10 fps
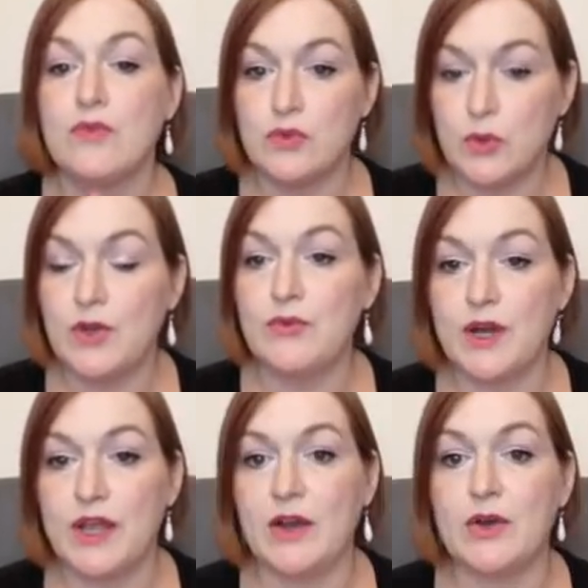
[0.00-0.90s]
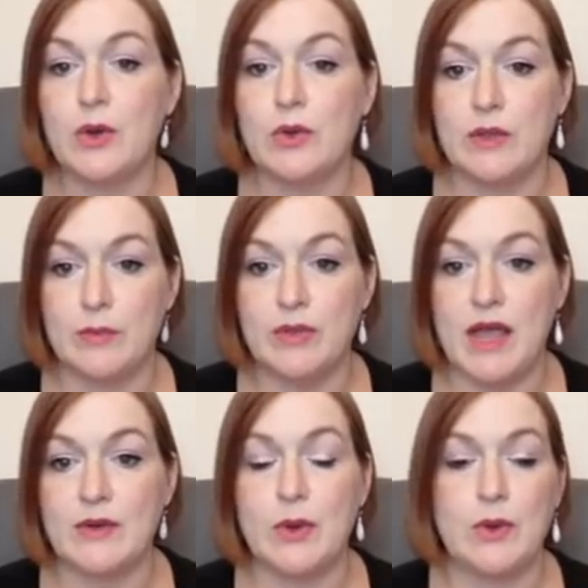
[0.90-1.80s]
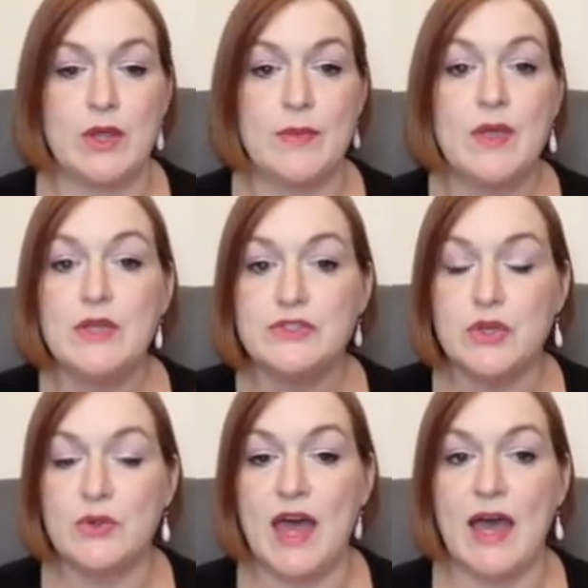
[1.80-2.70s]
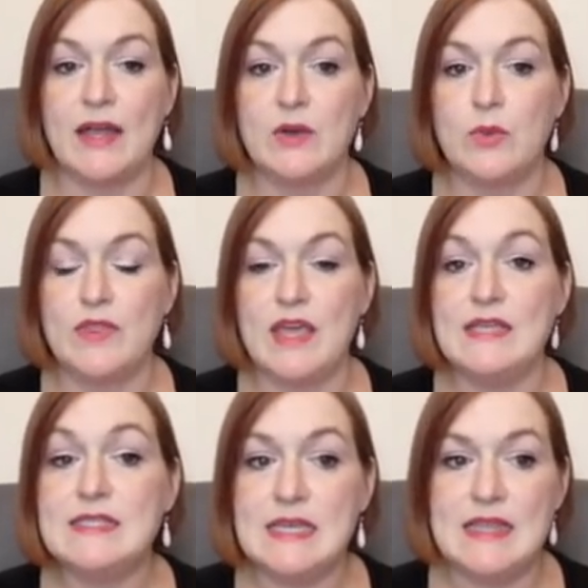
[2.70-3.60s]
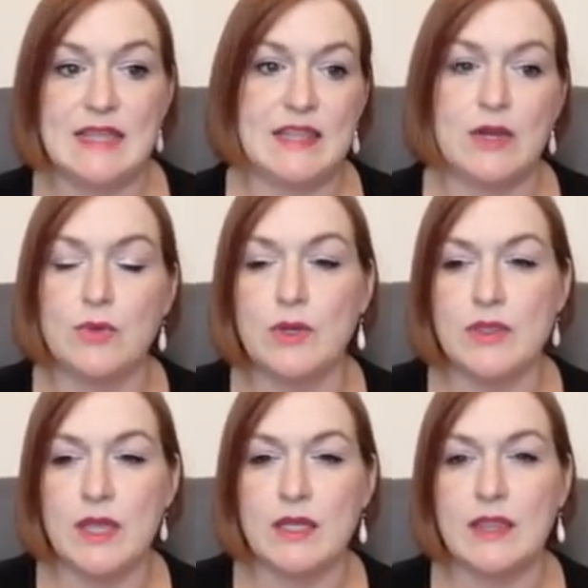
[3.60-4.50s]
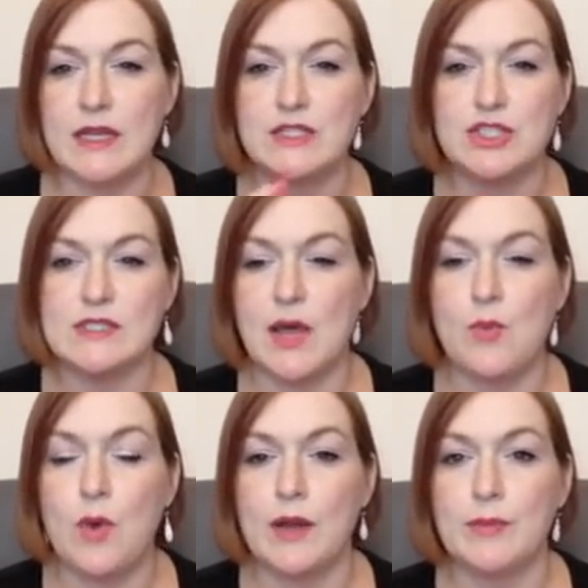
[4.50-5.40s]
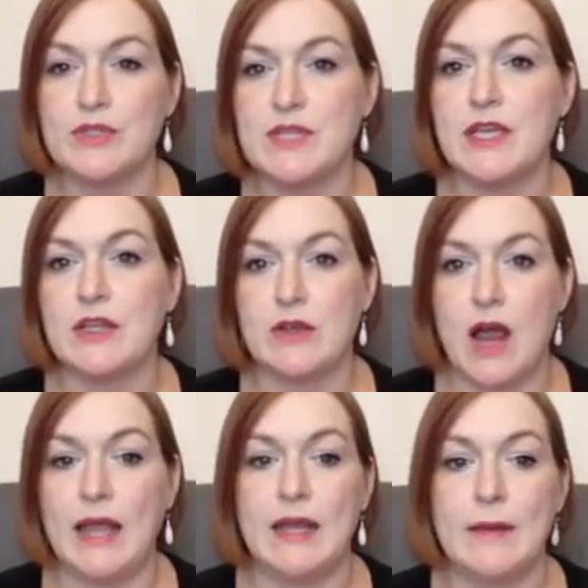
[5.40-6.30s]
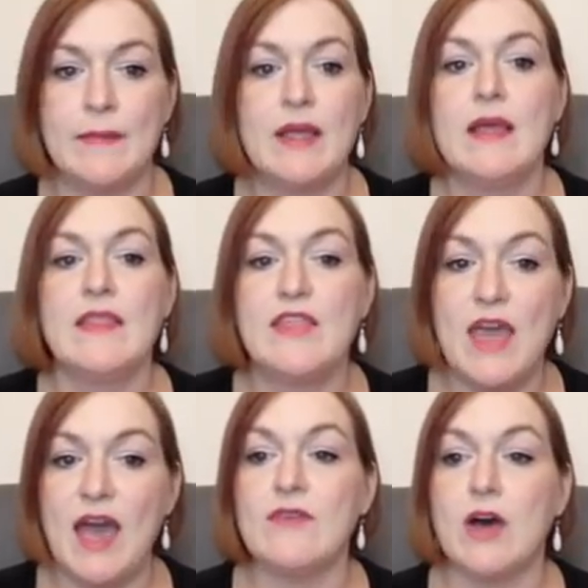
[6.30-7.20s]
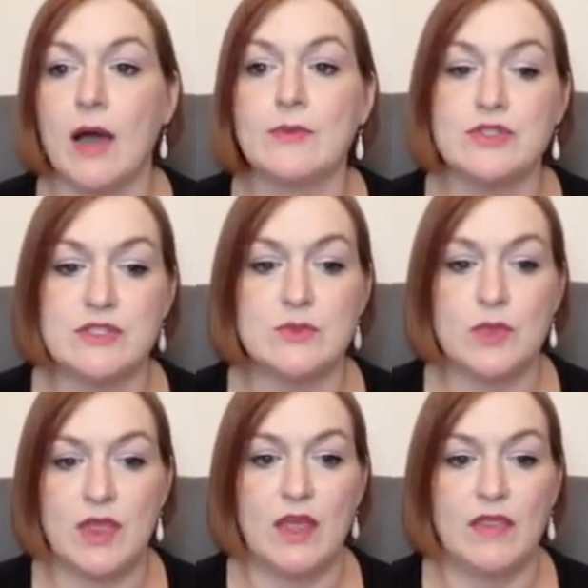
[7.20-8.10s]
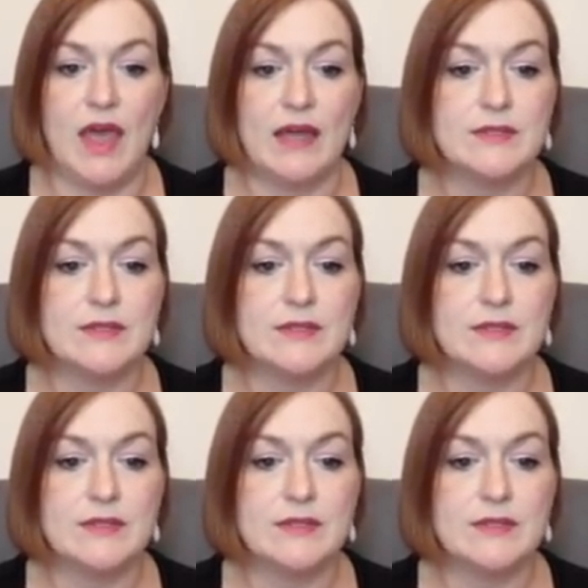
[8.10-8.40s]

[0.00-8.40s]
24 karat gold, and black rhodium, so that when they see that, they don't think that it's just that one particular item, that they have options within that.